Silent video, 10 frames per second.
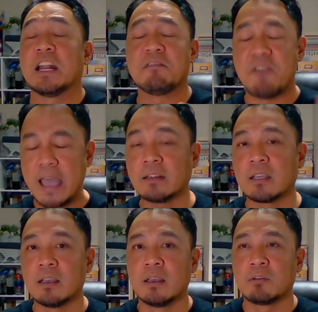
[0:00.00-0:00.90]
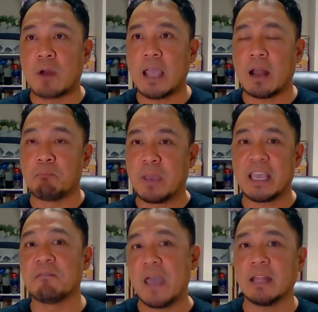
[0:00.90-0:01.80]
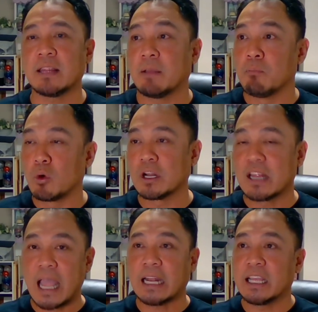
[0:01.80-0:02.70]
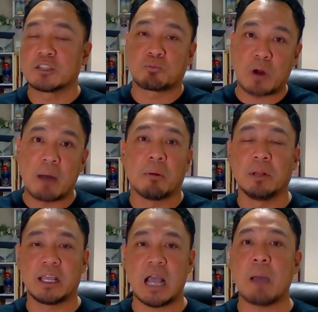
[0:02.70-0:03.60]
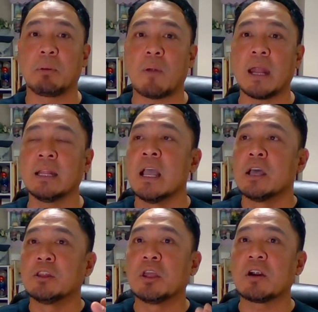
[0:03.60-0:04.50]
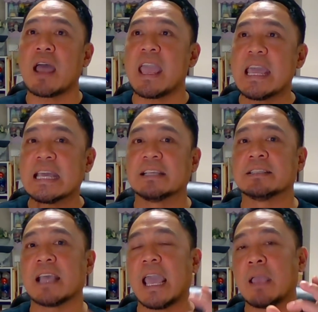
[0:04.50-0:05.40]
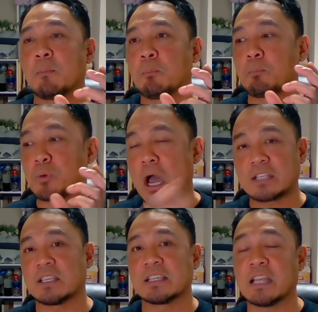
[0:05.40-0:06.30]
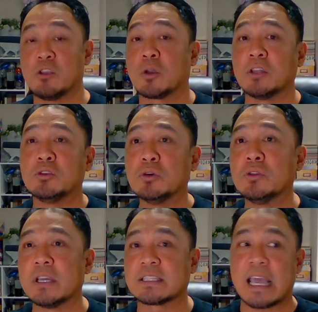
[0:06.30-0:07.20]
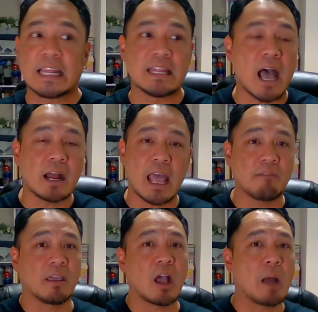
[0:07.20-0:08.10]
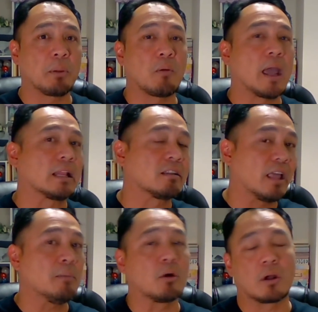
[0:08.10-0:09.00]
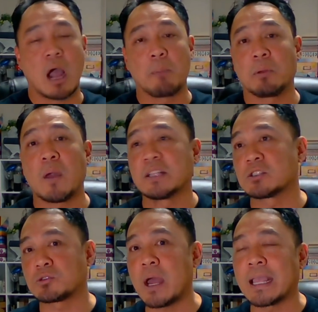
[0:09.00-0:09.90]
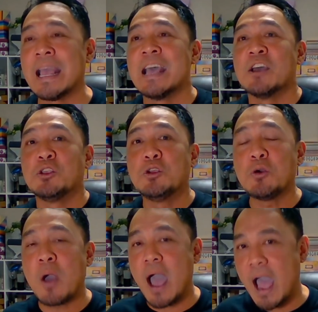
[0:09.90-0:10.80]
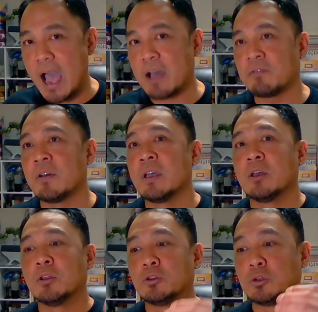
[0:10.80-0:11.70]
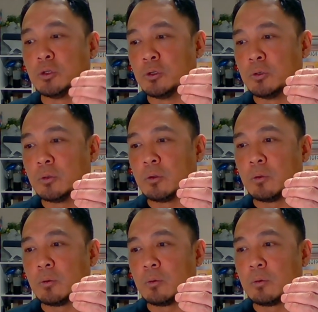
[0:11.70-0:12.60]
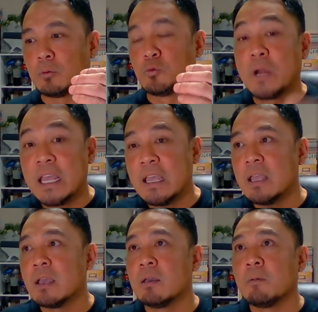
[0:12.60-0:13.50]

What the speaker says: event, right? A big event that more than likely it's probably copyrighted. There is a process that you could do this and not have a copyright claim or a copyright strike. You have to reinvent